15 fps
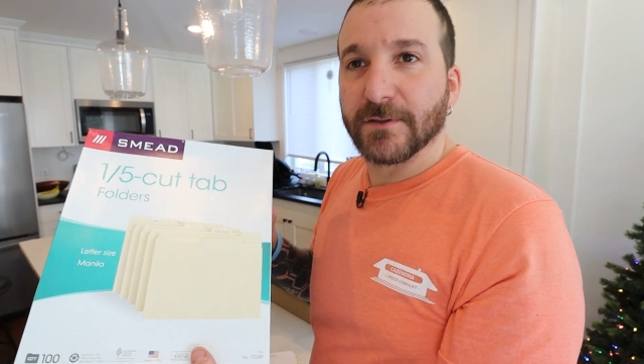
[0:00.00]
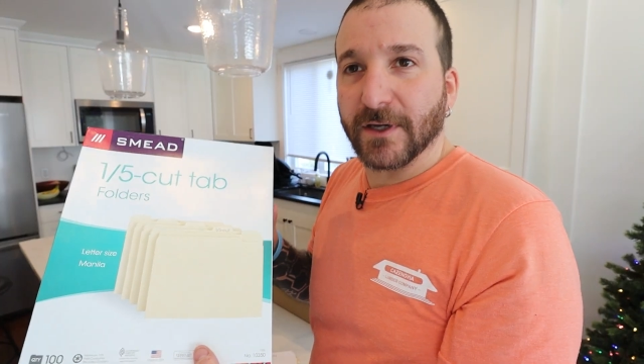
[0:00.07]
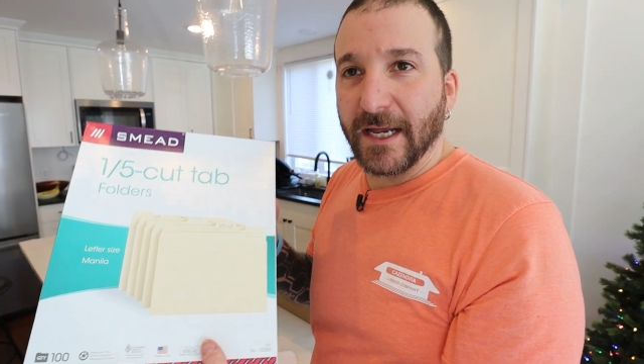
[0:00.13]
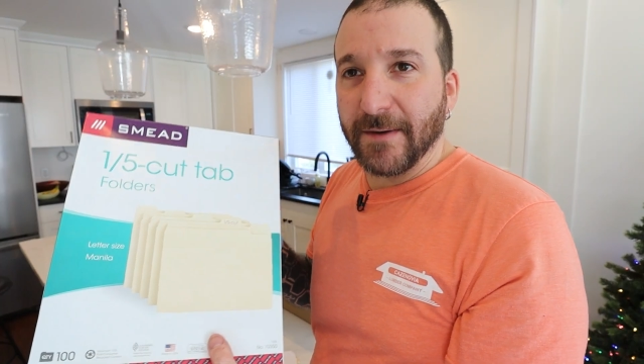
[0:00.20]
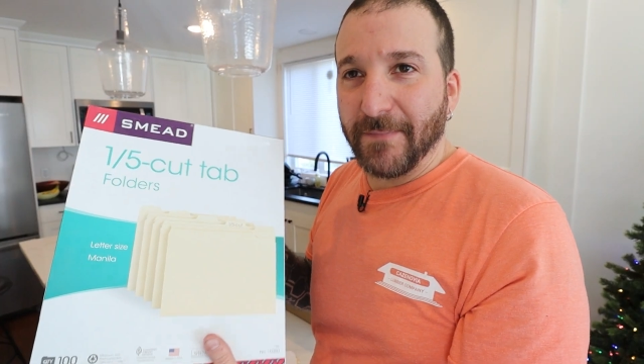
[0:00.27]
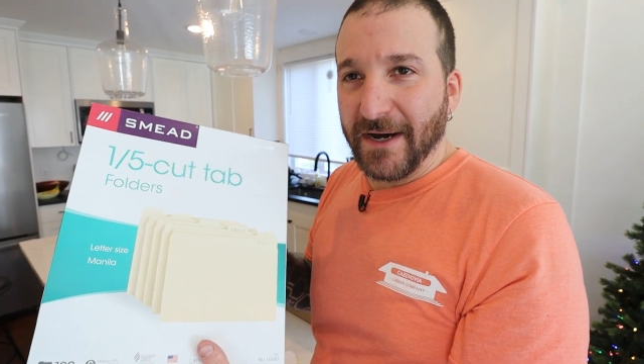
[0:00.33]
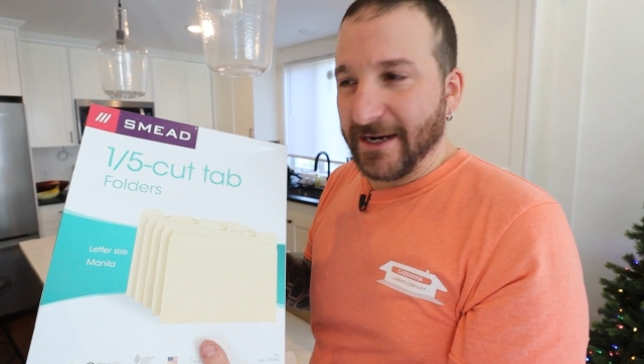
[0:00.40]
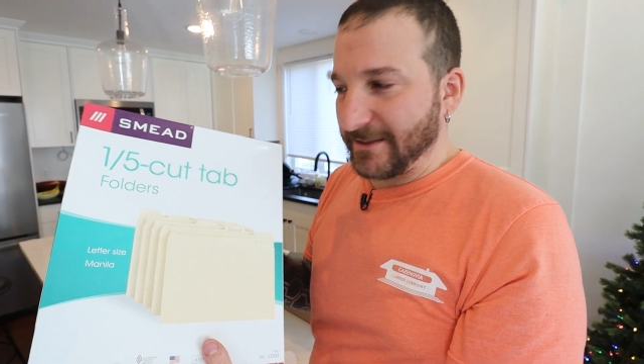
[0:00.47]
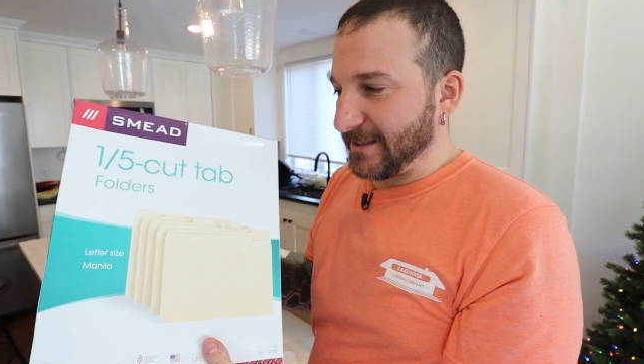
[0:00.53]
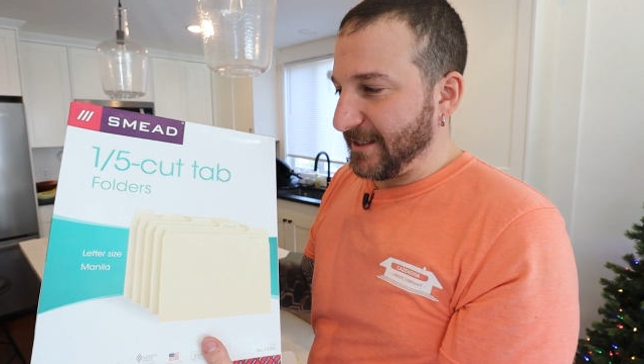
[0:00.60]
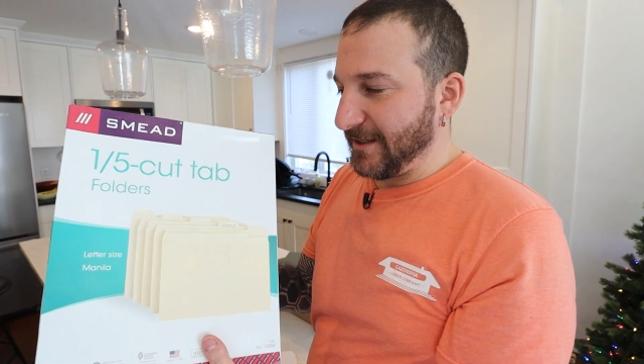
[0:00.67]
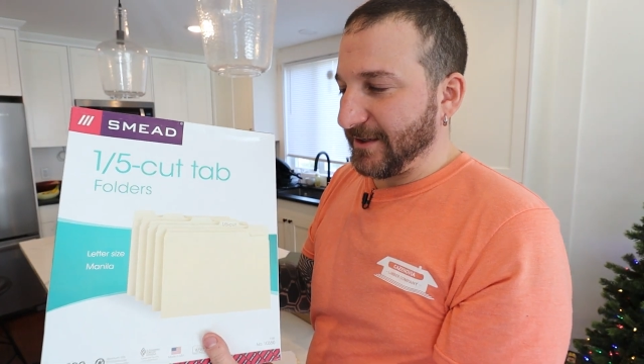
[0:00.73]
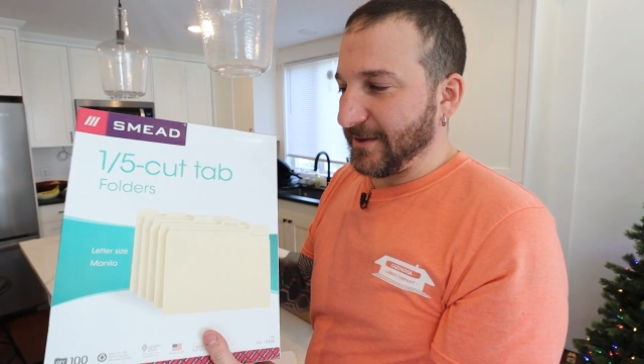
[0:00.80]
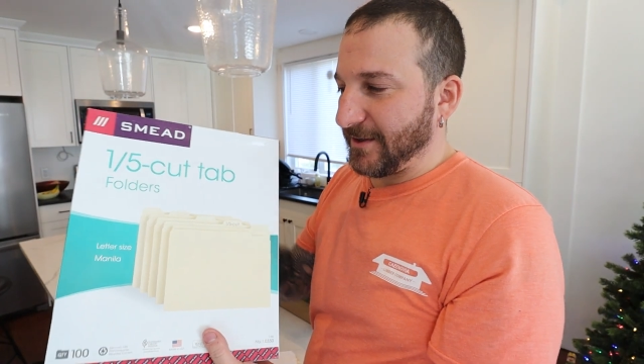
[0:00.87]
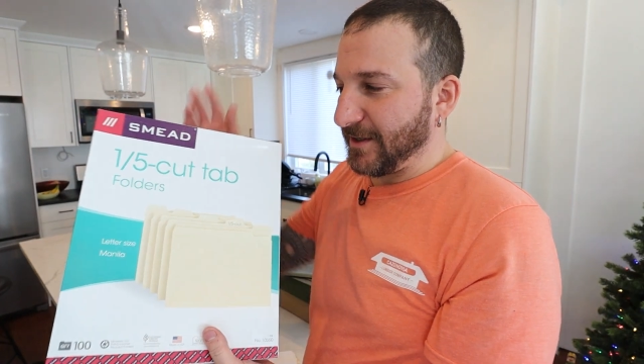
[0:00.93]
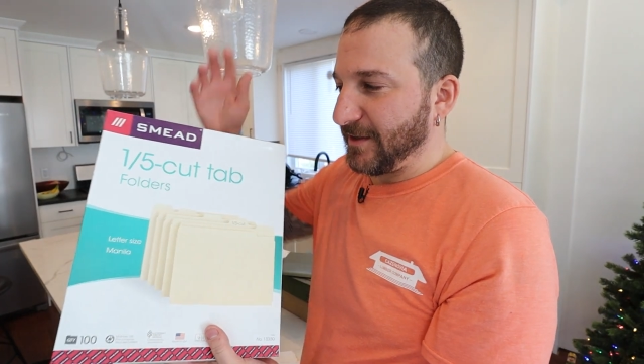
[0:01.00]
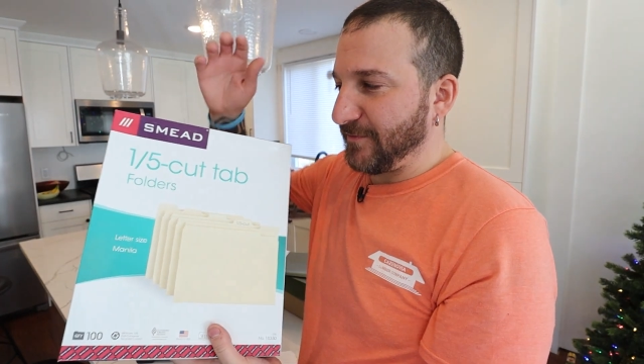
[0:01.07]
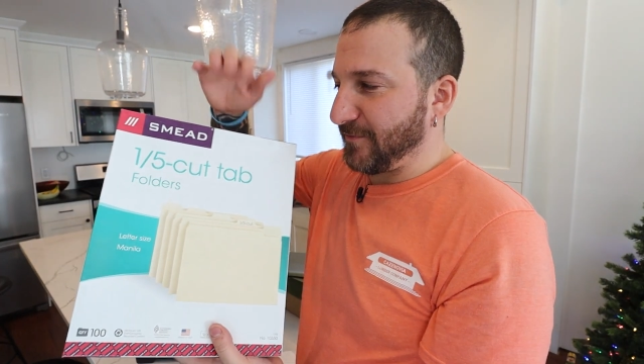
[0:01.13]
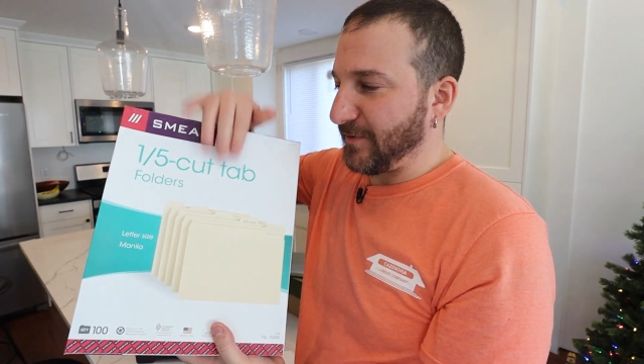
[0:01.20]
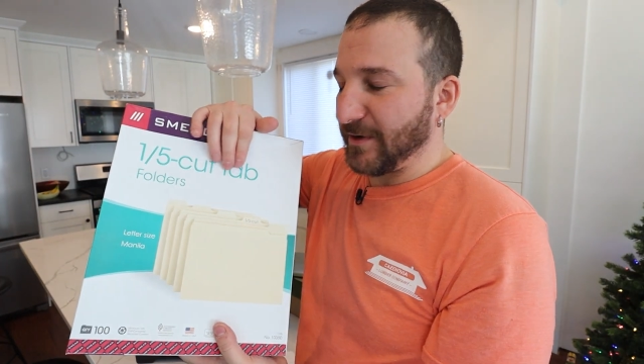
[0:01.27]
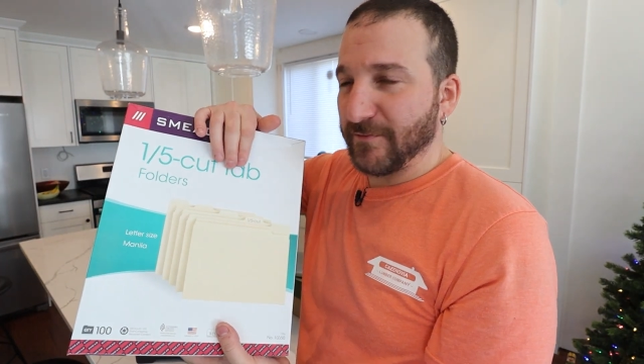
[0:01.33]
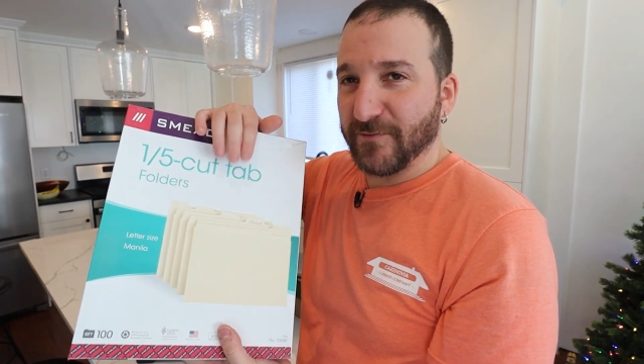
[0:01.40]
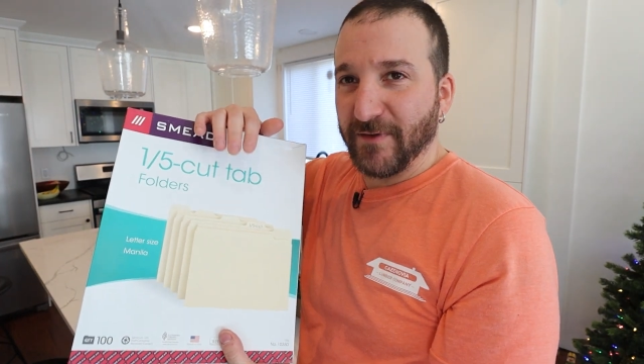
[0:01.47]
So I got a box here of